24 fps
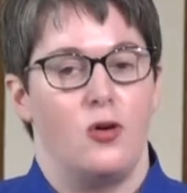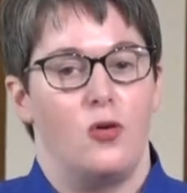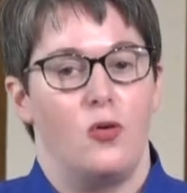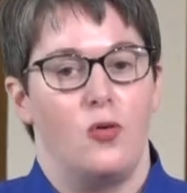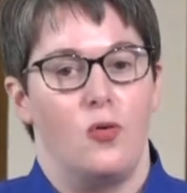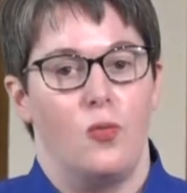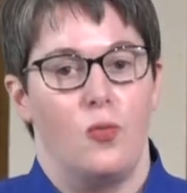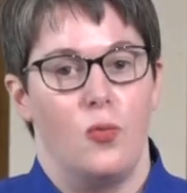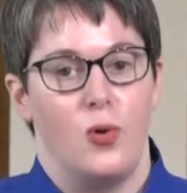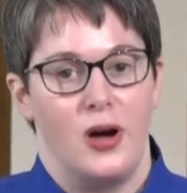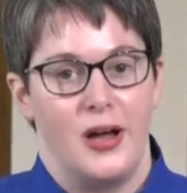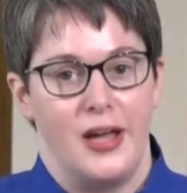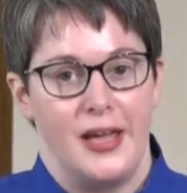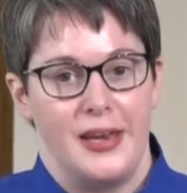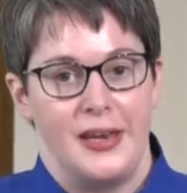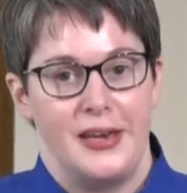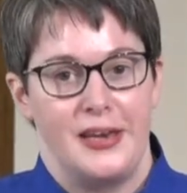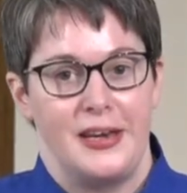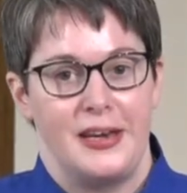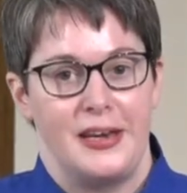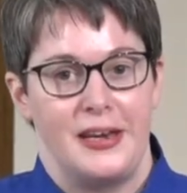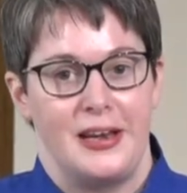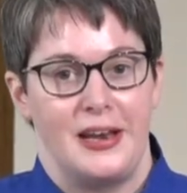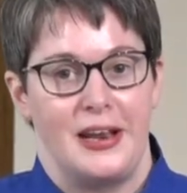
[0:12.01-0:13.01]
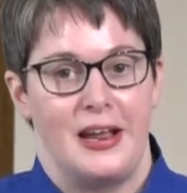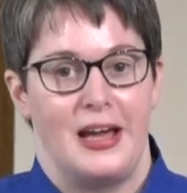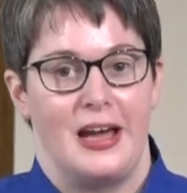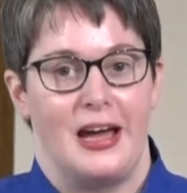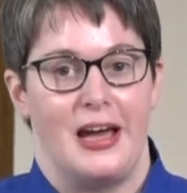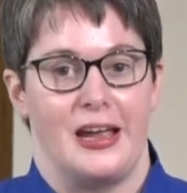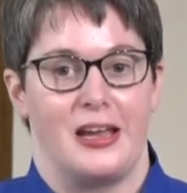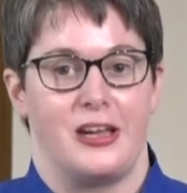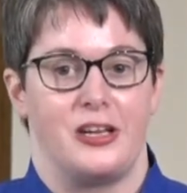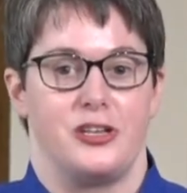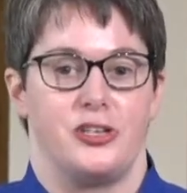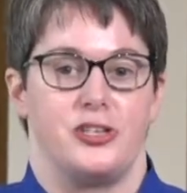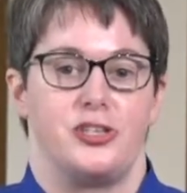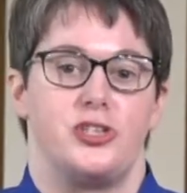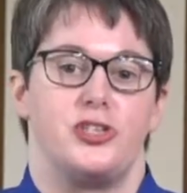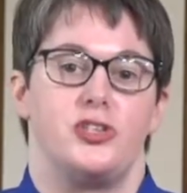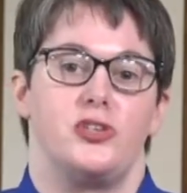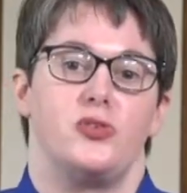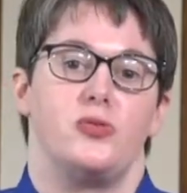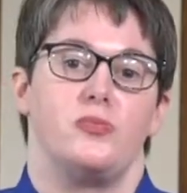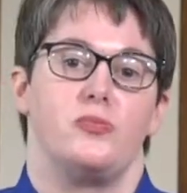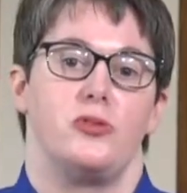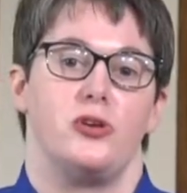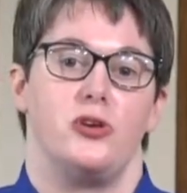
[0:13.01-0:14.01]
One, I
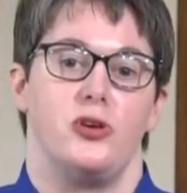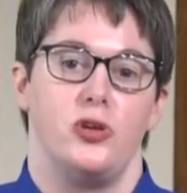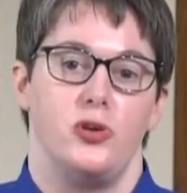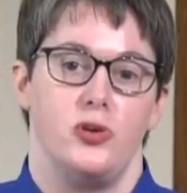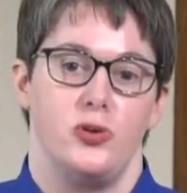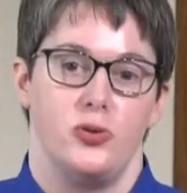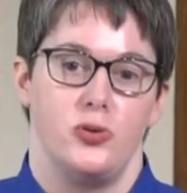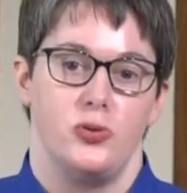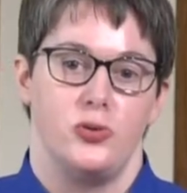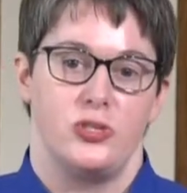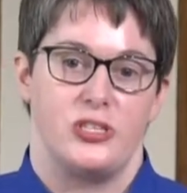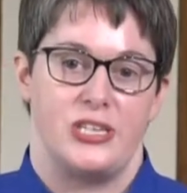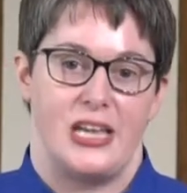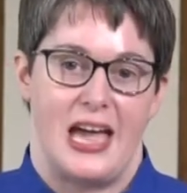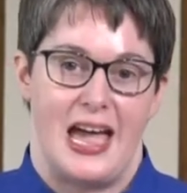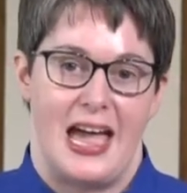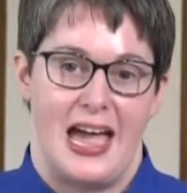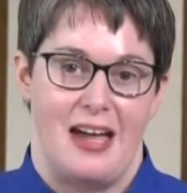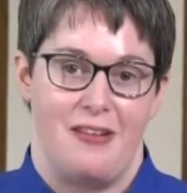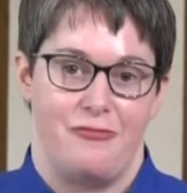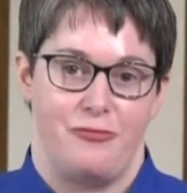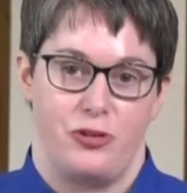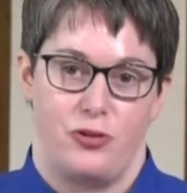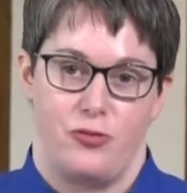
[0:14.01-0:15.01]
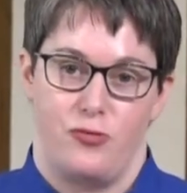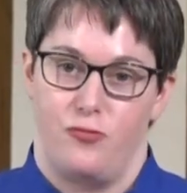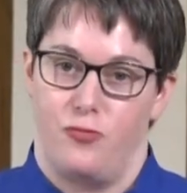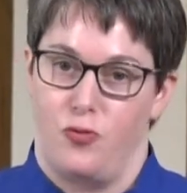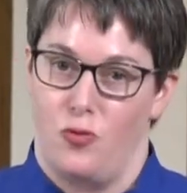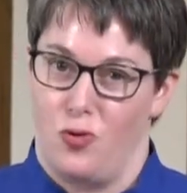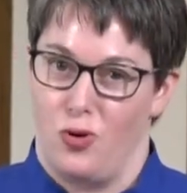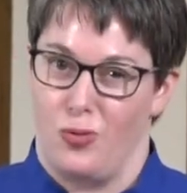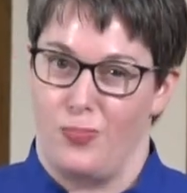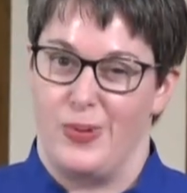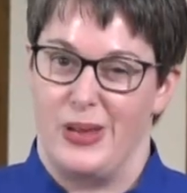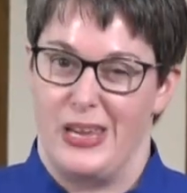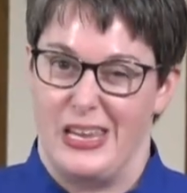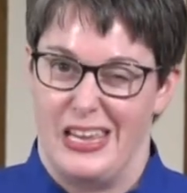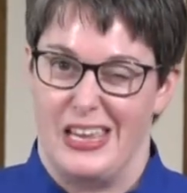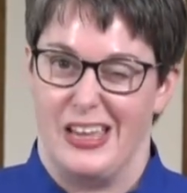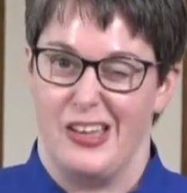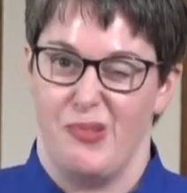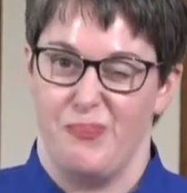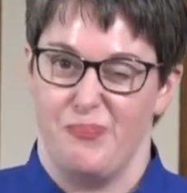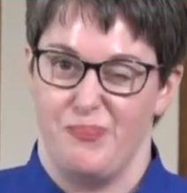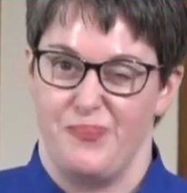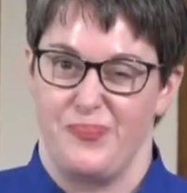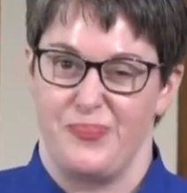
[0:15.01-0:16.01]
consumed news after 4
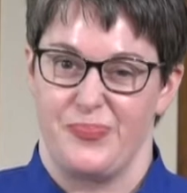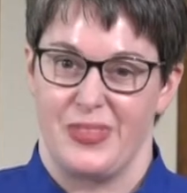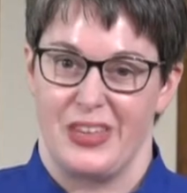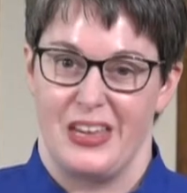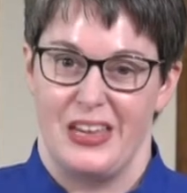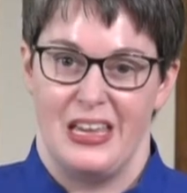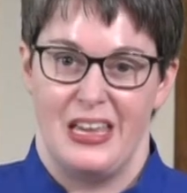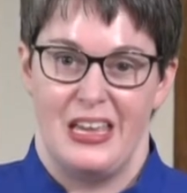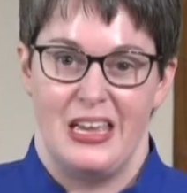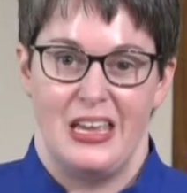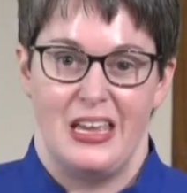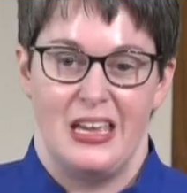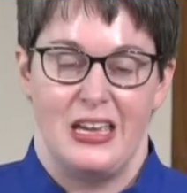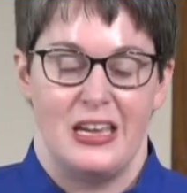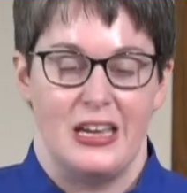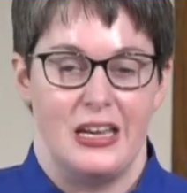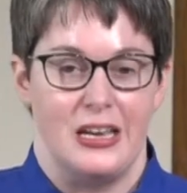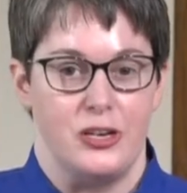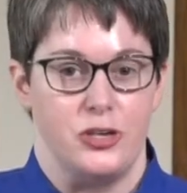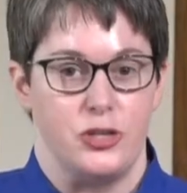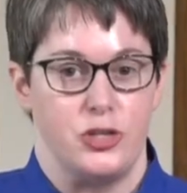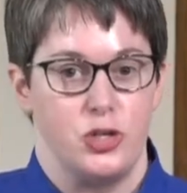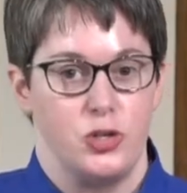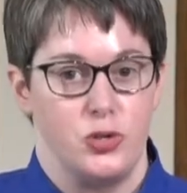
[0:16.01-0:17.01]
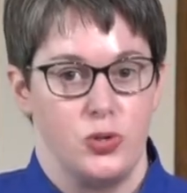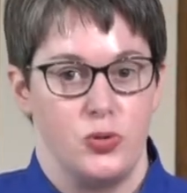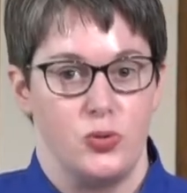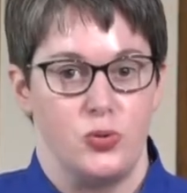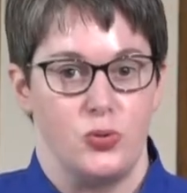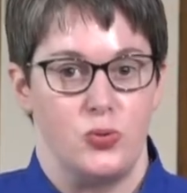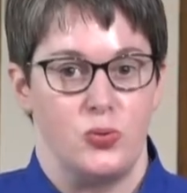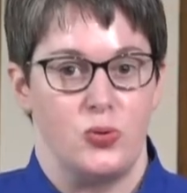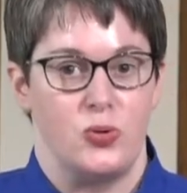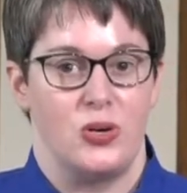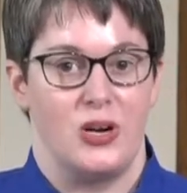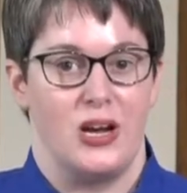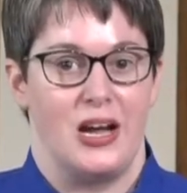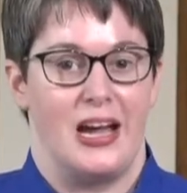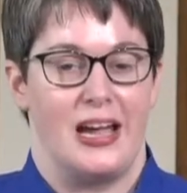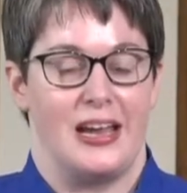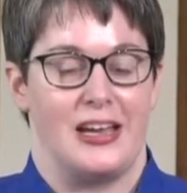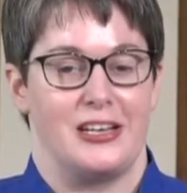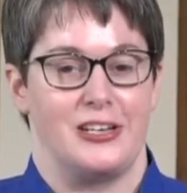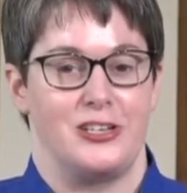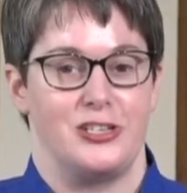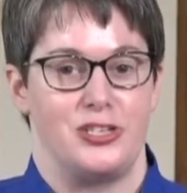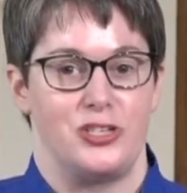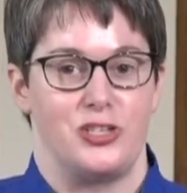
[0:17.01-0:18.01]
p.m. And two, I
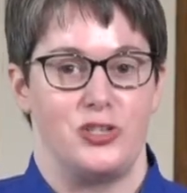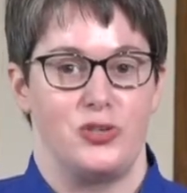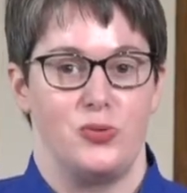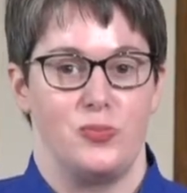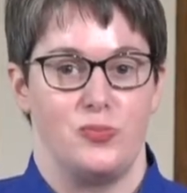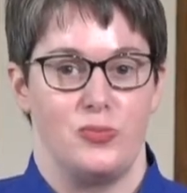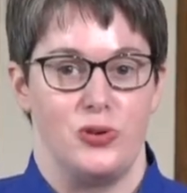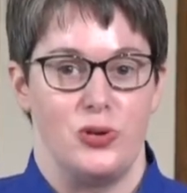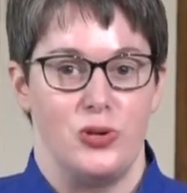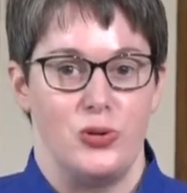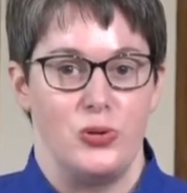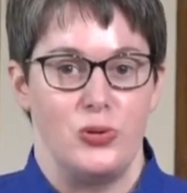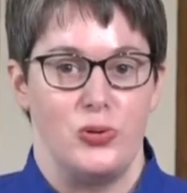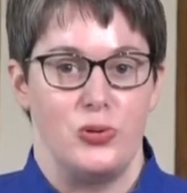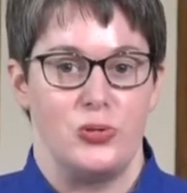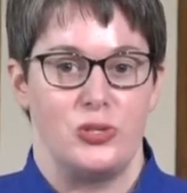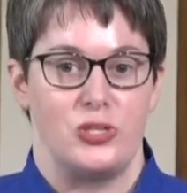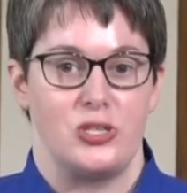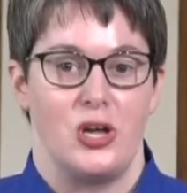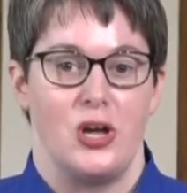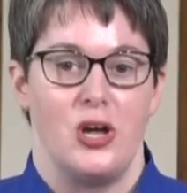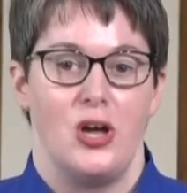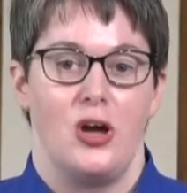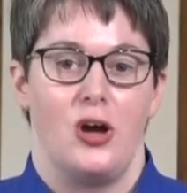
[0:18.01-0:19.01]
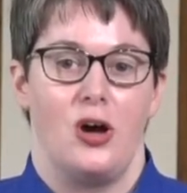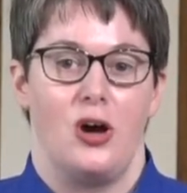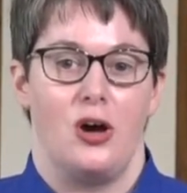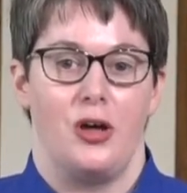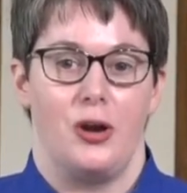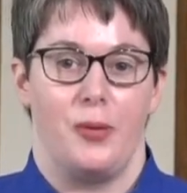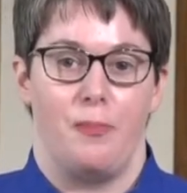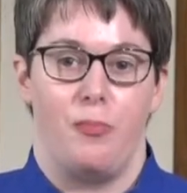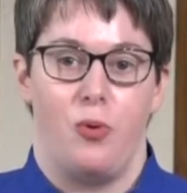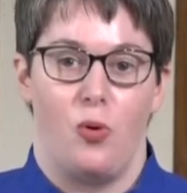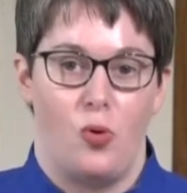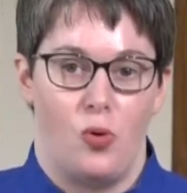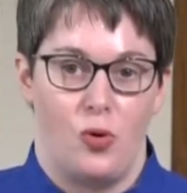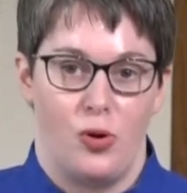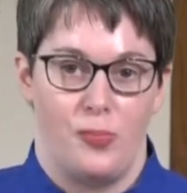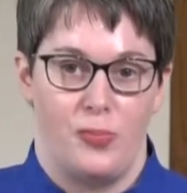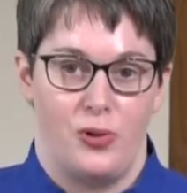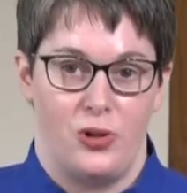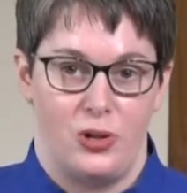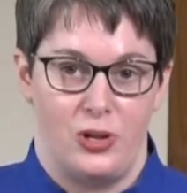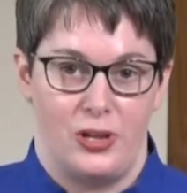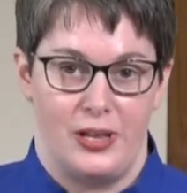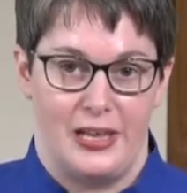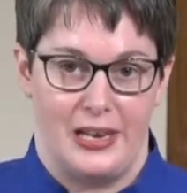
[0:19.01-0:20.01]
consumed news on a
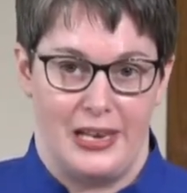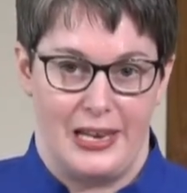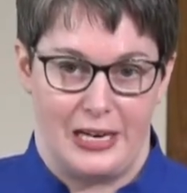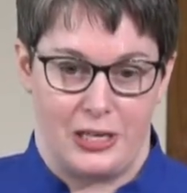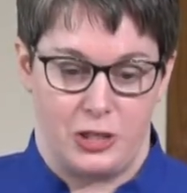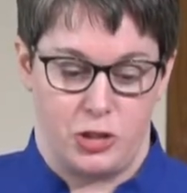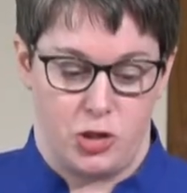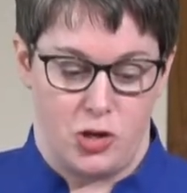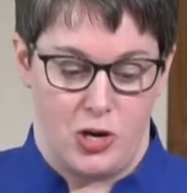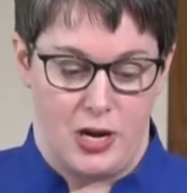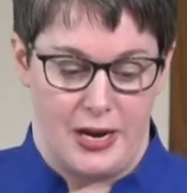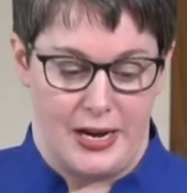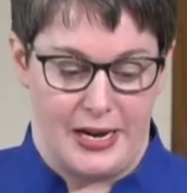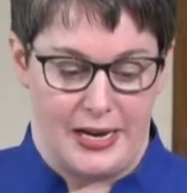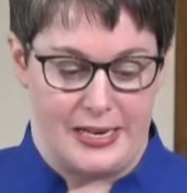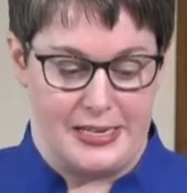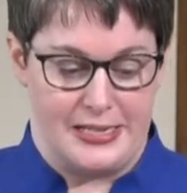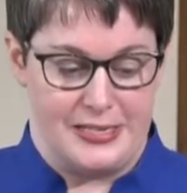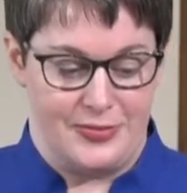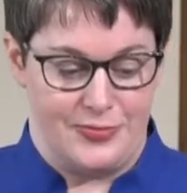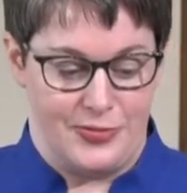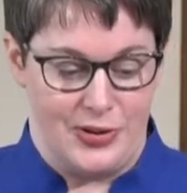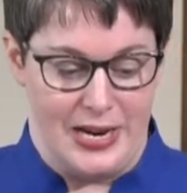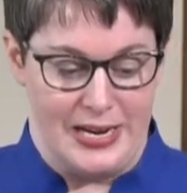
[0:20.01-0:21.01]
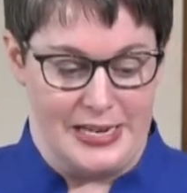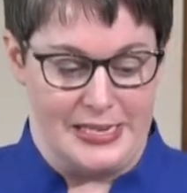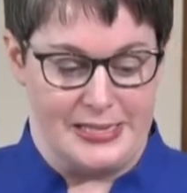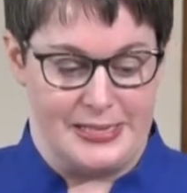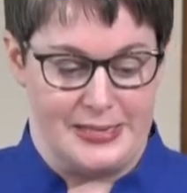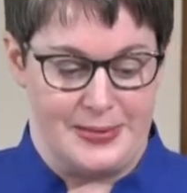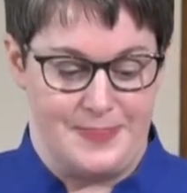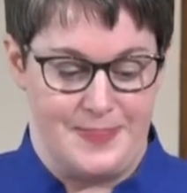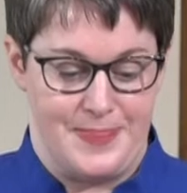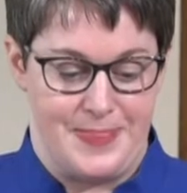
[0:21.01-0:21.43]
portable electronic device.